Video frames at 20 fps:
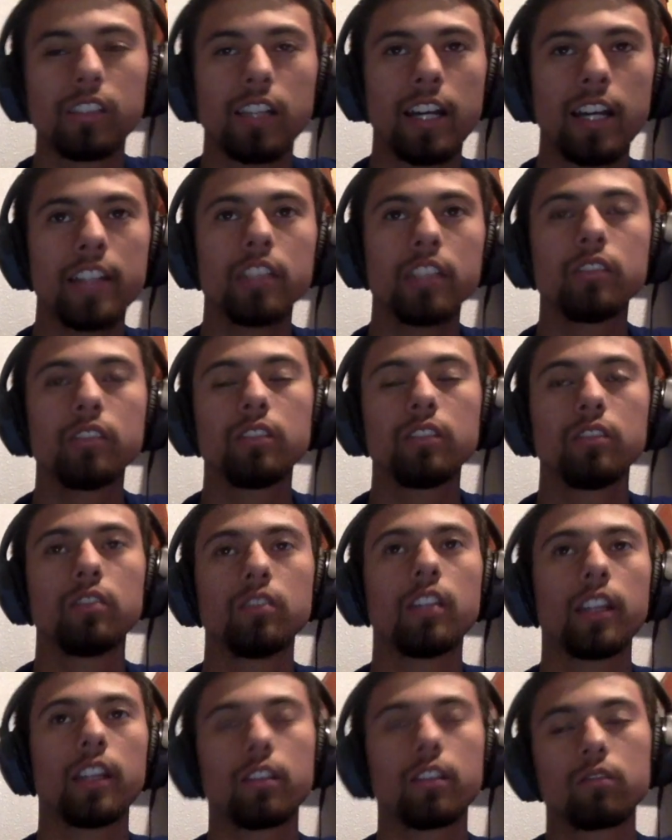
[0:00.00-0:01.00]
I know he
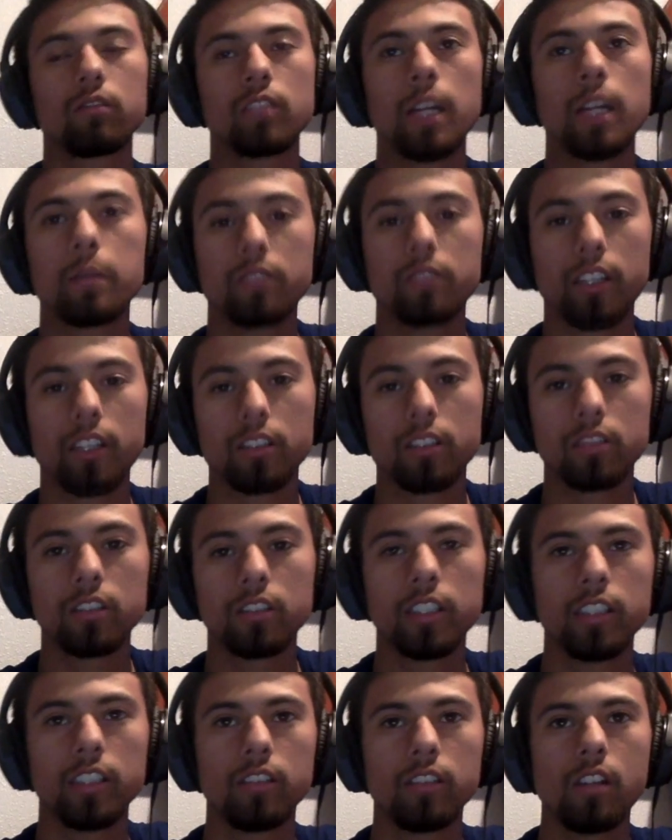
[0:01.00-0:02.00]
like raps fast on
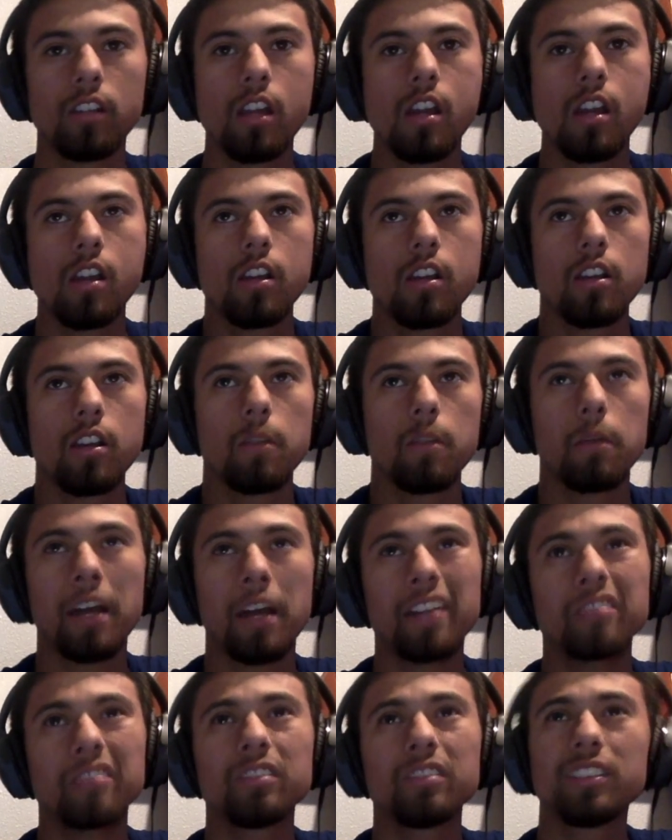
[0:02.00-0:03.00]
it, but I
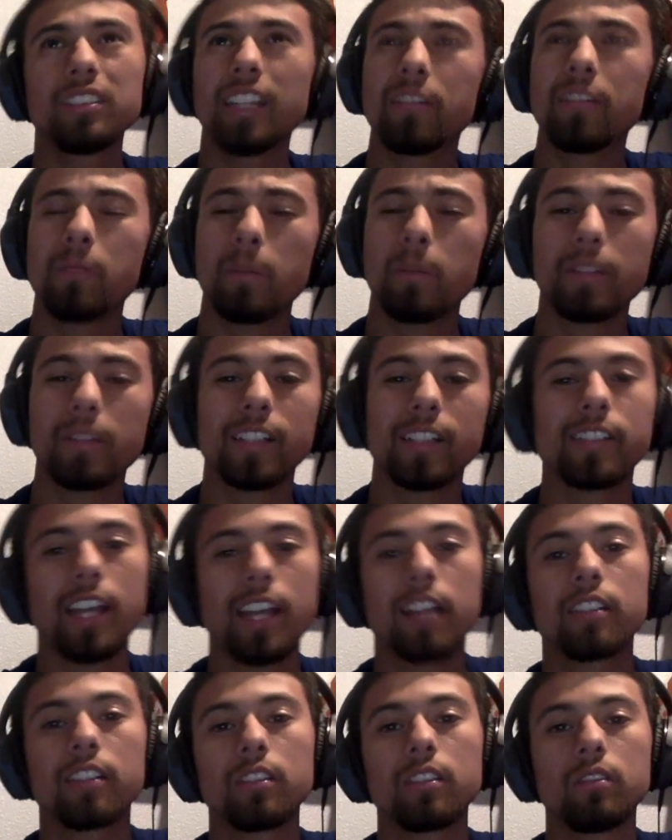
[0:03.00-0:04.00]
don't really remember
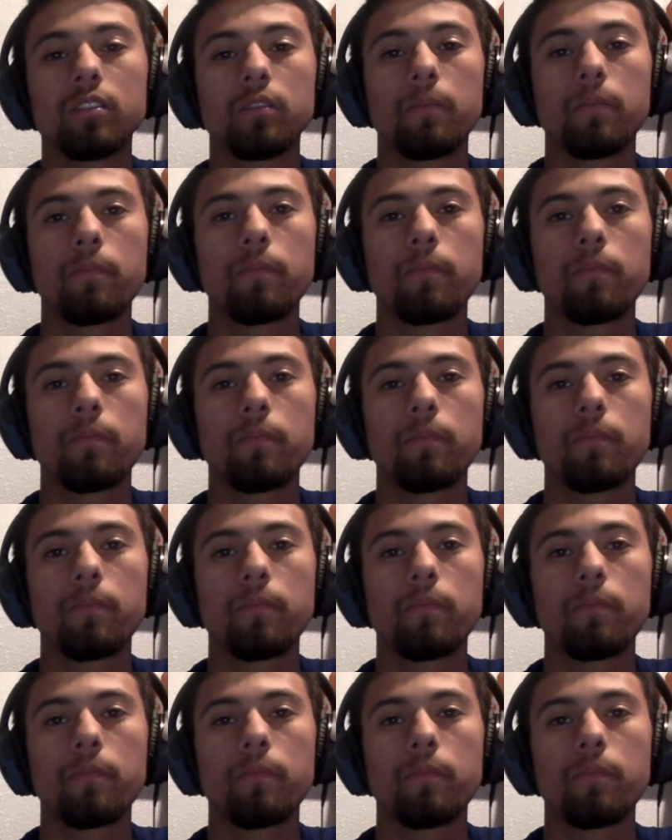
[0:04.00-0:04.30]
exactly